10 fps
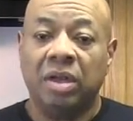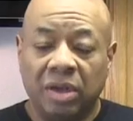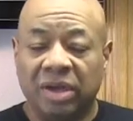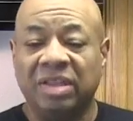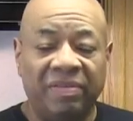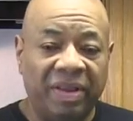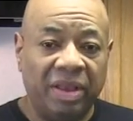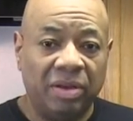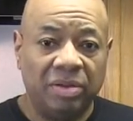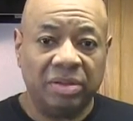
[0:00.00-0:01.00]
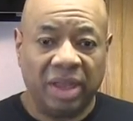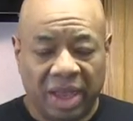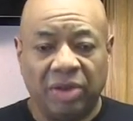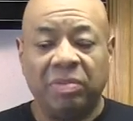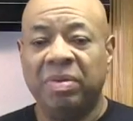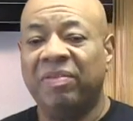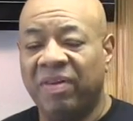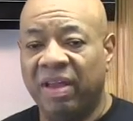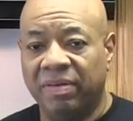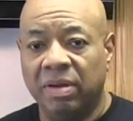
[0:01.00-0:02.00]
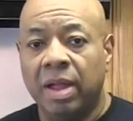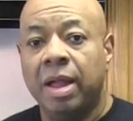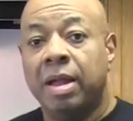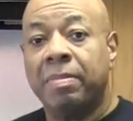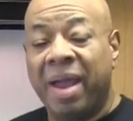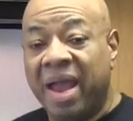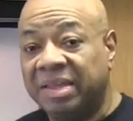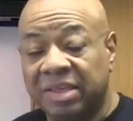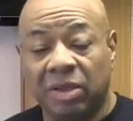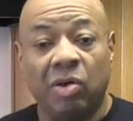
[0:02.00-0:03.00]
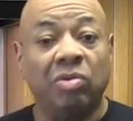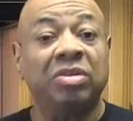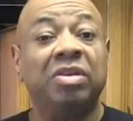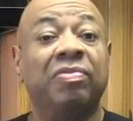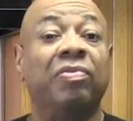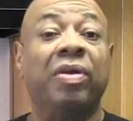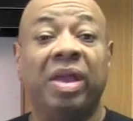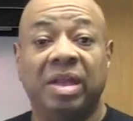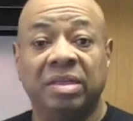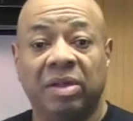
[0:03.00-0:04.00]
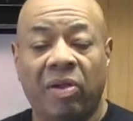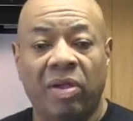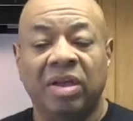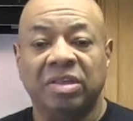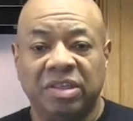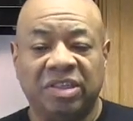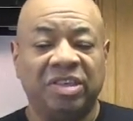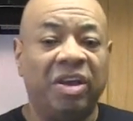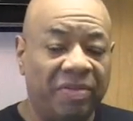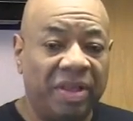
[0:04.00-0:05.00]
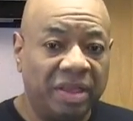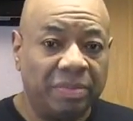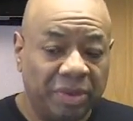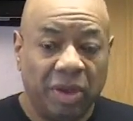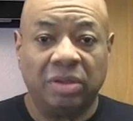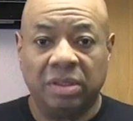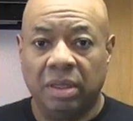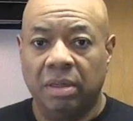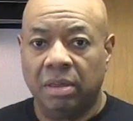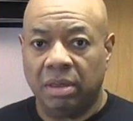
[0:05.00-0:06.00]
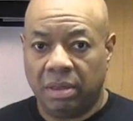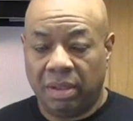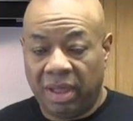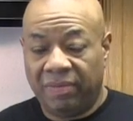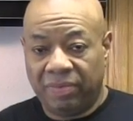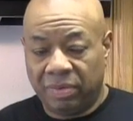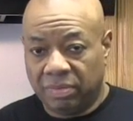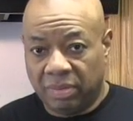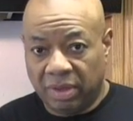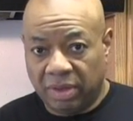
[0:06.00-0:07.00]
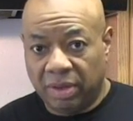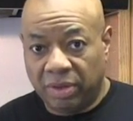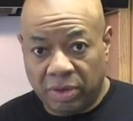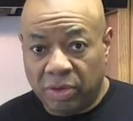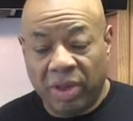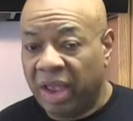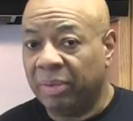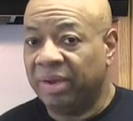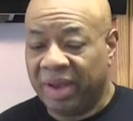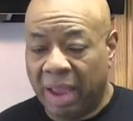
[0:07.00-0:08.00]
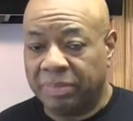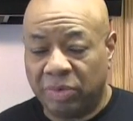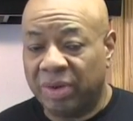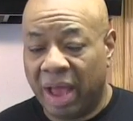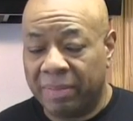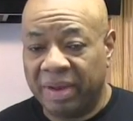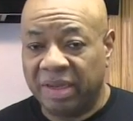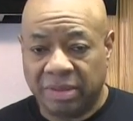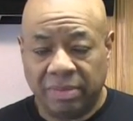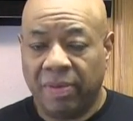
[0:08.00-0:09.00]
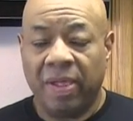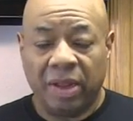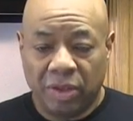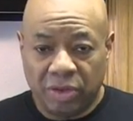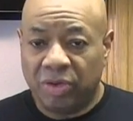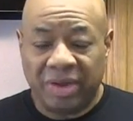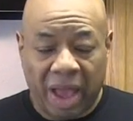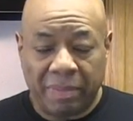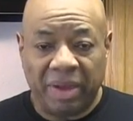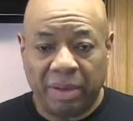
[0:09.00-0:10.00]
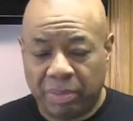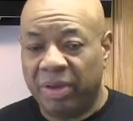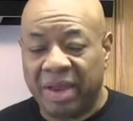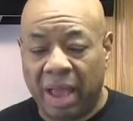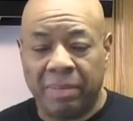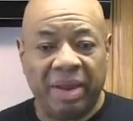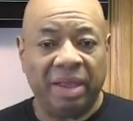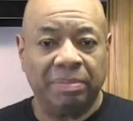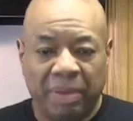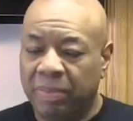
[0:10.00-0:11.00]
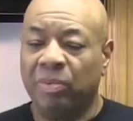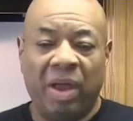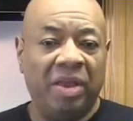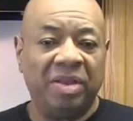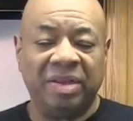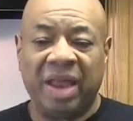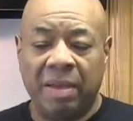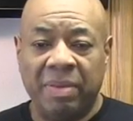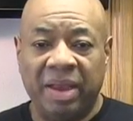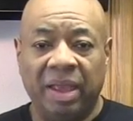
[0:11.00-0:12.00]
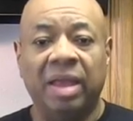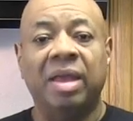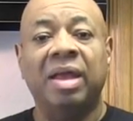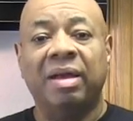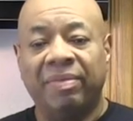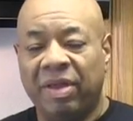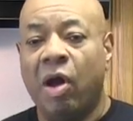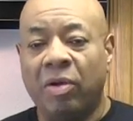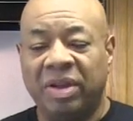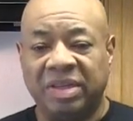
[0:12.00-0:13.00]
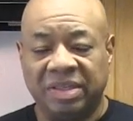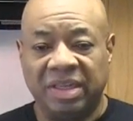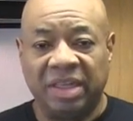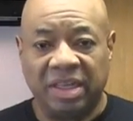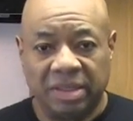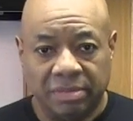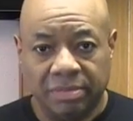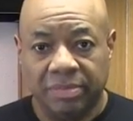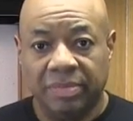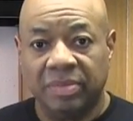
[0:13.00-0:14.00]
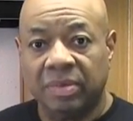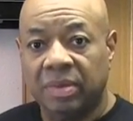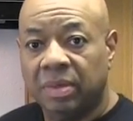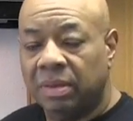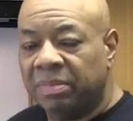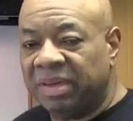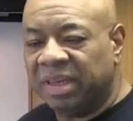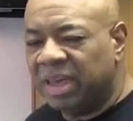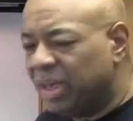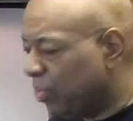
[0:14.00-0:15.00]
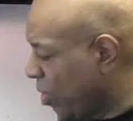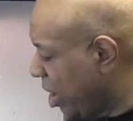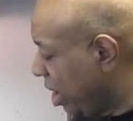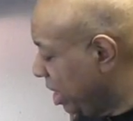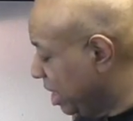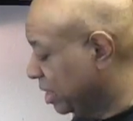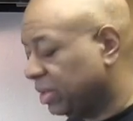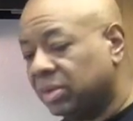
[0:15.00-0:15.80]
look at the videos, and do me a favor, pass this on to your friends. Share this, because if you hang with type 2 diabetes, you're diabetic, pre-diabetic, people around you are diabetic, they all need to see this. But the quinoa is